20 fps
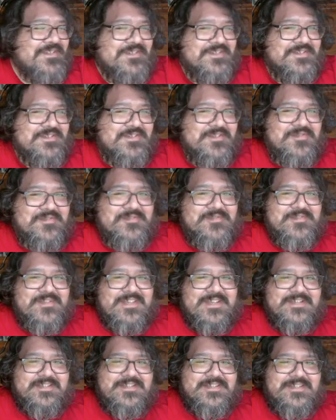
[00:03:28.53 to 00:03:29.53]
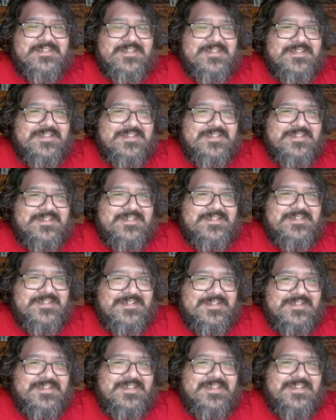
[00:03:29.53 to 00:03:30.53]
just do. Like
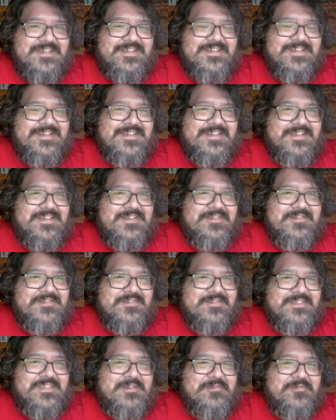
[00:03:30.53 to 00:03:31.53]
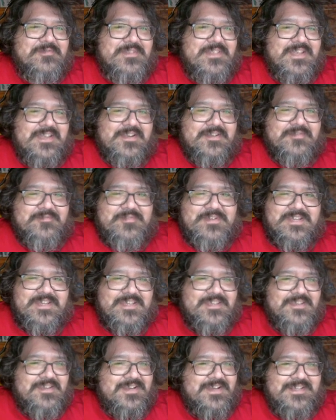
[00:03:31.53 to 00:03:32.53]
Diddy, they were like,
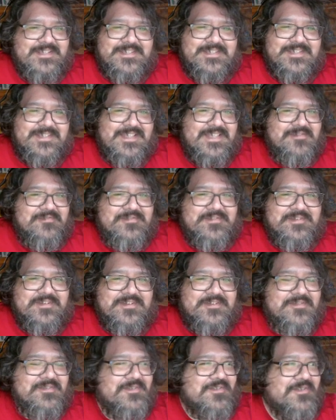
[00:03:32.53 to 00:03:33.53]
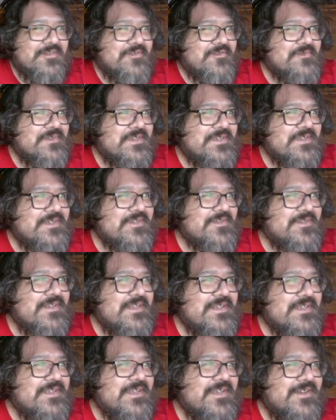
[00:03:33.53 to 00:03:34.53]
you got to sell out one of your homies, dude,
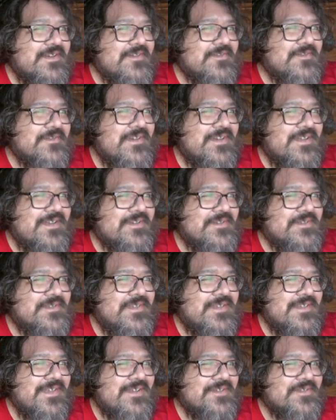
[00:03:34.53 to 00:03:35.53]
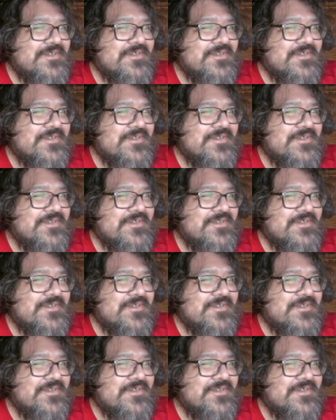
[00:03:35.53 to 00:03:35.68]
and he's like, all right, I'll sell out